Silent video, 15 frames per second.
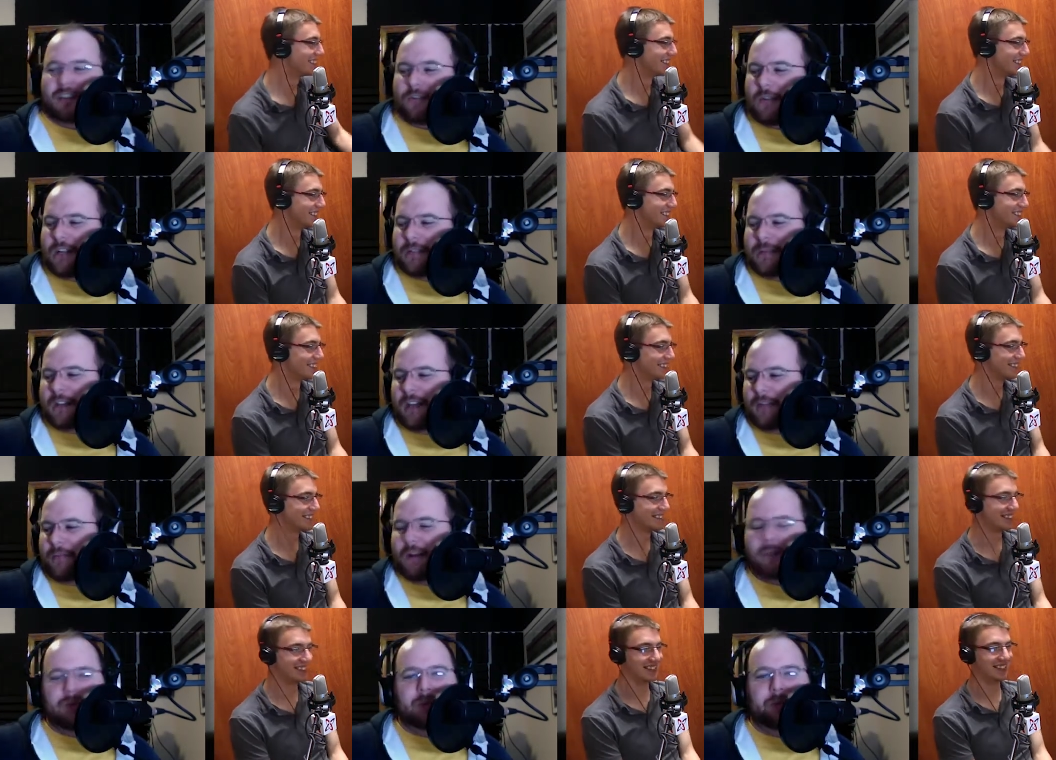Speaker 1: um,
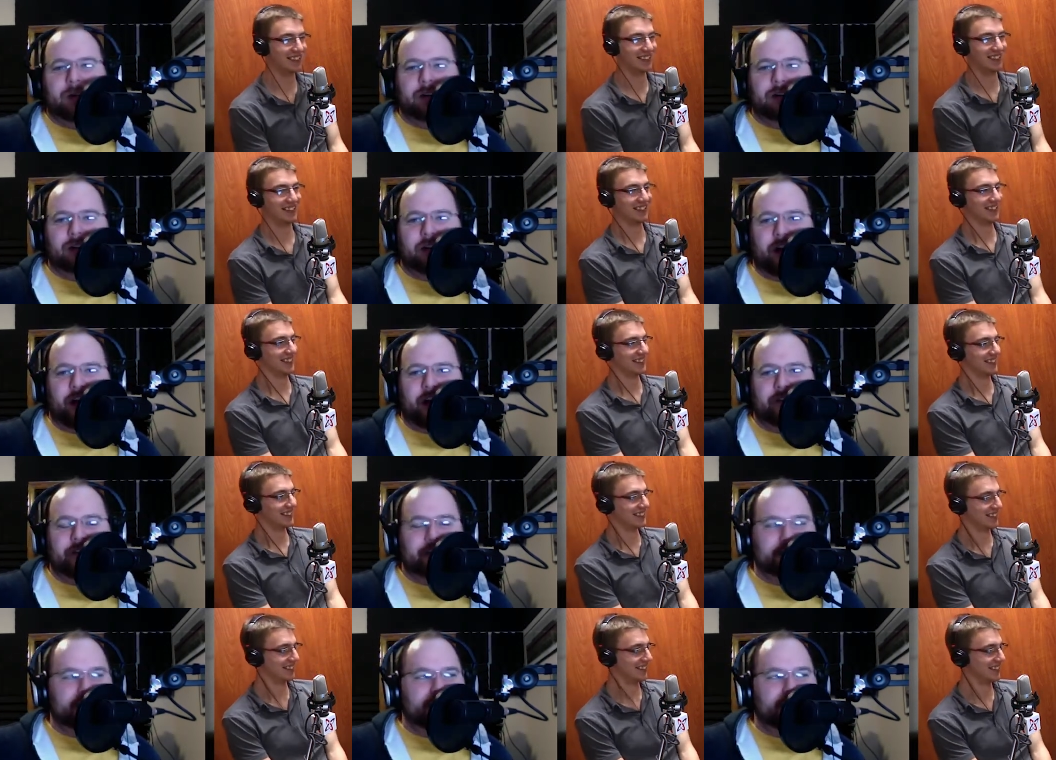you're, you're three letters
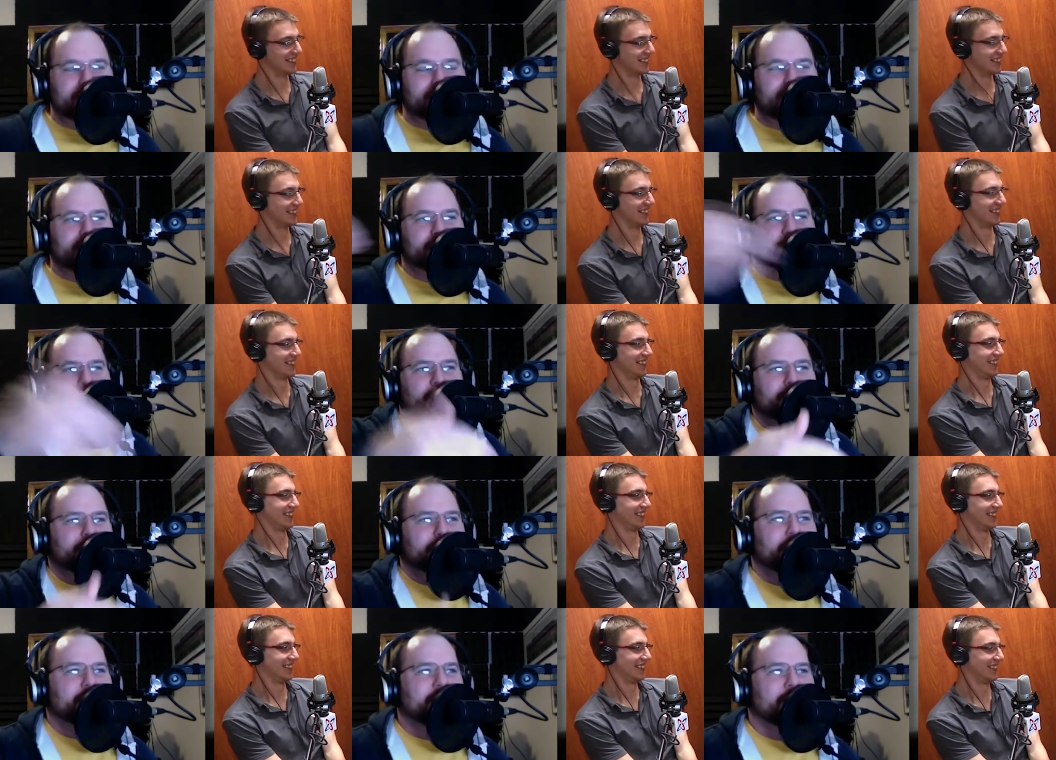in before you're like, fuck
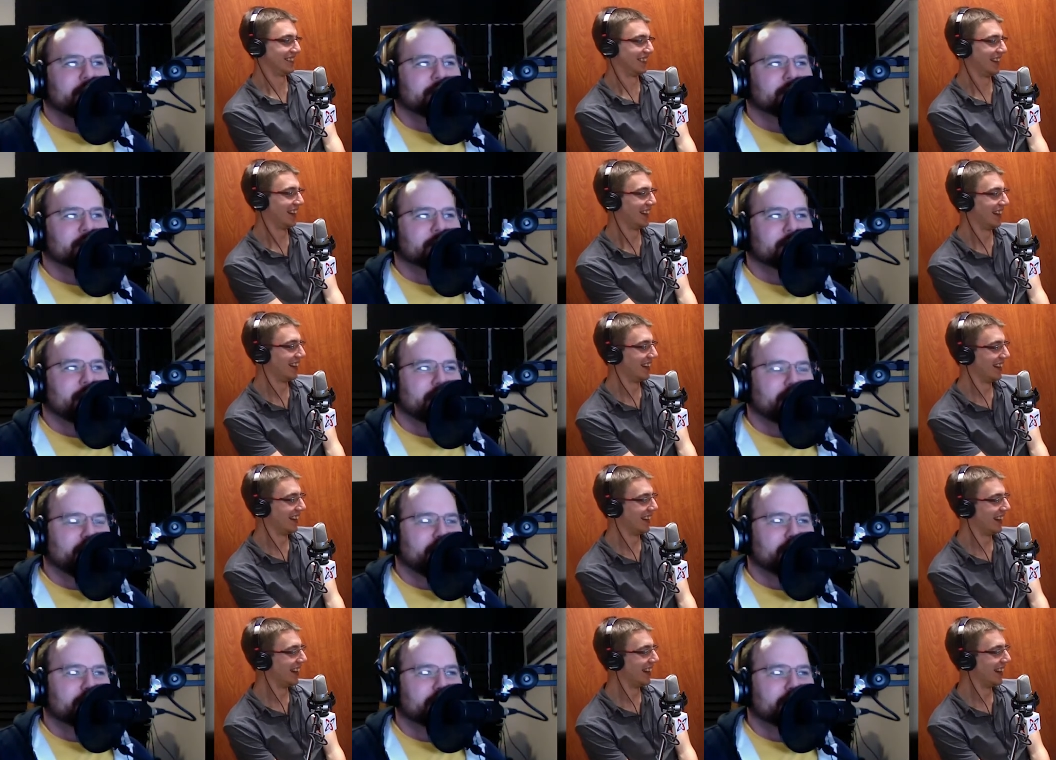this, and